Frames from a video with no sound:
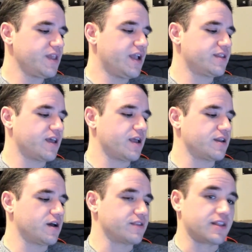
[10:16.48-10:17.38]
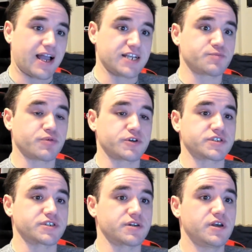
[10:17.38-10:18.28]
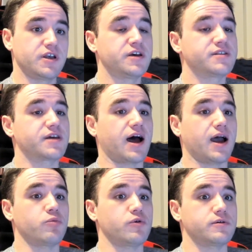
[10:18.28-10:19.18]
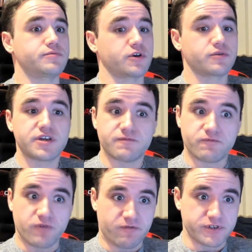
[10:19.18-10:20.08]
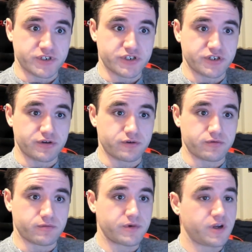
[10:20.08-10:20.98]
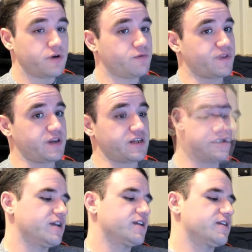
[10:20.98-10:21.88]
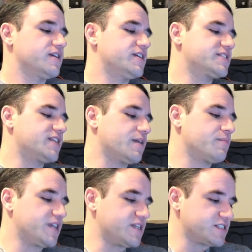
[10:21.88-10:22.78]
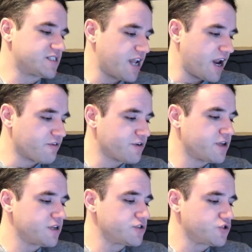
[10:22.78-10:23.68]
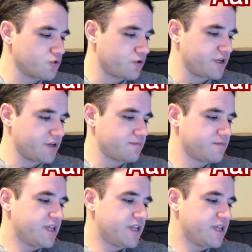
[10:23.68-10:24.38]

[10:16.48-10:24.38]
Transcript: And then the last person that I will, give reference to within this, his name is Aaron Jordan.